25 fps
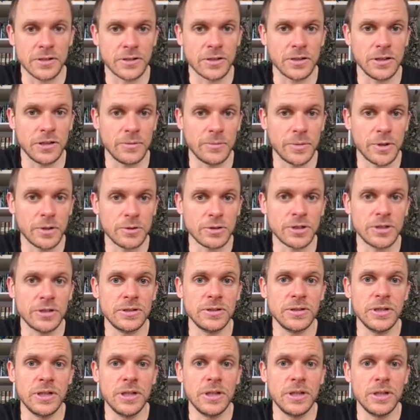
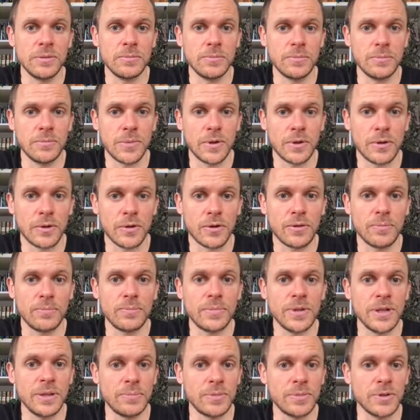motion. Both
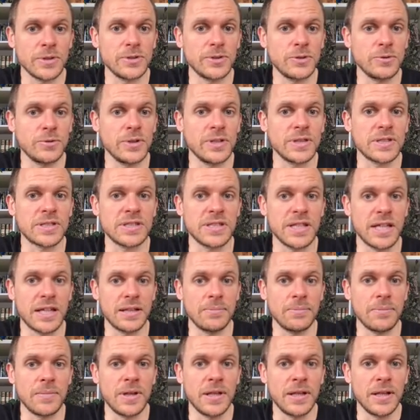people do the
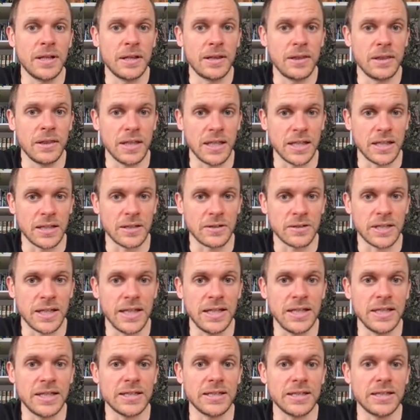same thing.
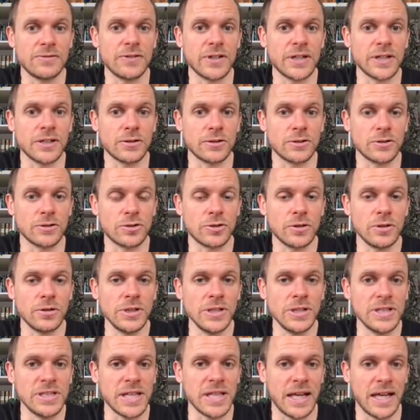Okay, and if I control
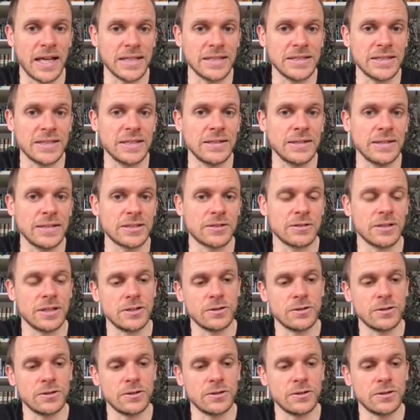his hand, I try to